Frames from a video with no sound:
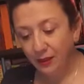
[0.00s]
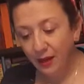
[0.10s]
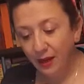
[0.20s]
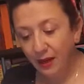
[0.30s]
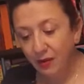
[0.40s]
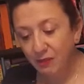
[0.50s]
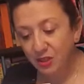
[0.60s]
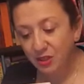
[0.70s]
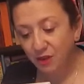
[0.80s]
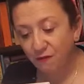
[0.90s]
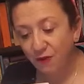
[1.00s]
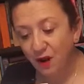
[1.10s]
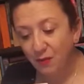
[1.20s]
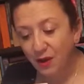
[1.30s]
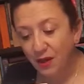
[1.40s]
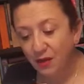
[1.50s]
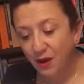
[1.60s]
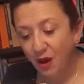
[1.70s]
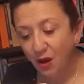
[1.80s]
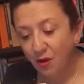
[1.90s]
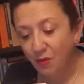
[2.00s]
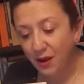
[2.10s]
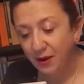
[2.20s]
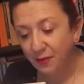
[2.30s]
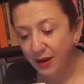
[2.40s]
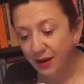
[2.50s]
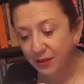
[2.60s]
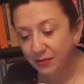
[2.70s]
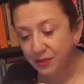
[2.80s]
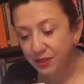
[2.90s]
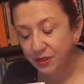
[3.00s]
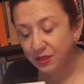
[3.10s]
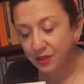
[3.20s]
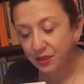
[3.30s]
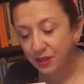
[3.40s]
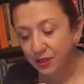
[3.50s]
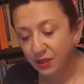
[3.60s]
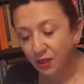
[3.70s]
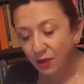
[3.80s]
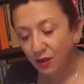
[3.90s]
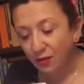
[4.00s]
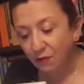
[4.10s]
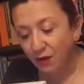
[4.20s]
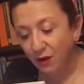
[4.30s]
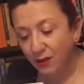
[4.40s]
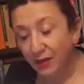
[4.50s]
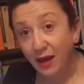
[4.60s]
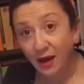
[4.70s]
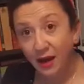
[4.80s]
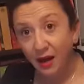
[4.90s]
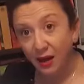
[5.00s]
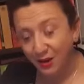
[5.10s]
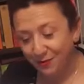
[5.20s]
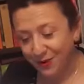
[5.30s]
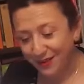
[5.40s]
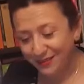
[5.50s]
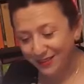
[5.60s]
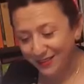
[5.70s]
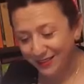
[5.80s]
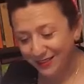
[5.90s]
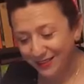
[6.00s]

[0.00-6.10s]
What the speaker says: now I'm just going to follow it the whole way around, following that heart around.